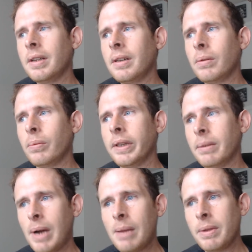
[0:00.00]
When the
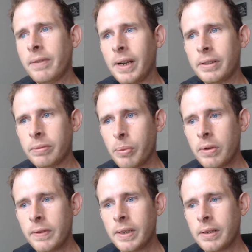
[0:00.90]
Miami Vice
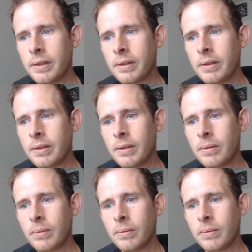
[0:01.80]
movie,
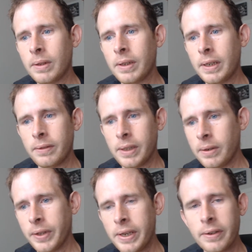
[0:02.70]
the you know
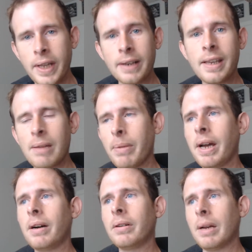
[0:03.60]
the year that came
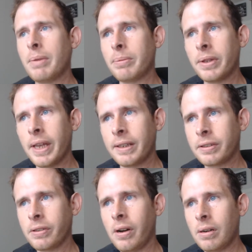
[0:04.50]
out, I remember that
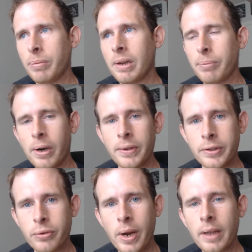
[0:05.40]
song being part of the
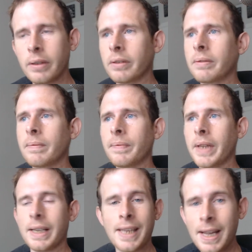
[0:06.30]
trailer.
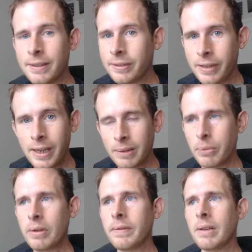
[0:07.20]
I can't stand the
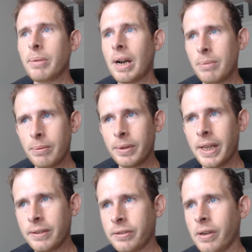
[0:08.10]
movie, but I remember
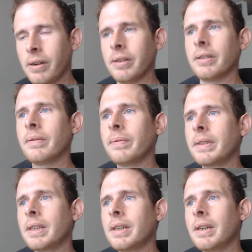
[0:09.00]
that song.
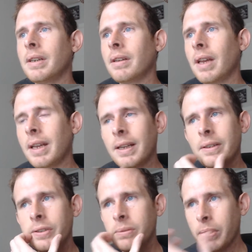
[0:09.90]
And
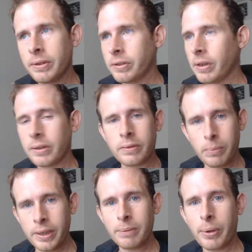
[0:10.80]
there's some other songs from
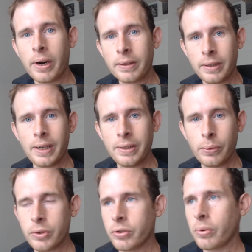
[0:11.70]
Linkin Park that I do
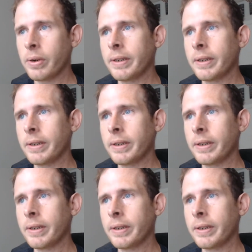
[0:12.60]
enjoy.